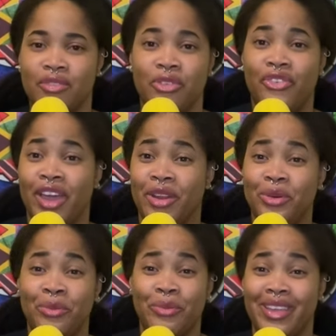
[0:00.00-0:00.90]
if I
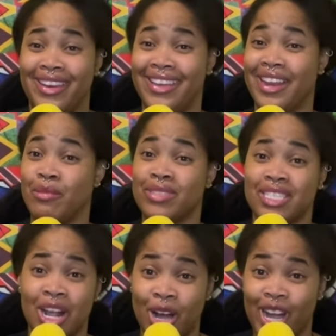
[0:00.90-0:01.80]
don't mean it. I'm
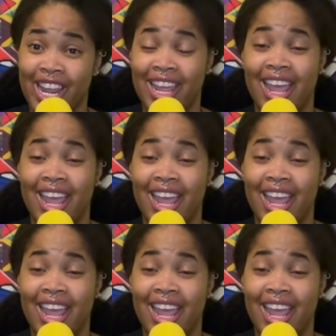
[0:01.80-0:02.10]
sorry.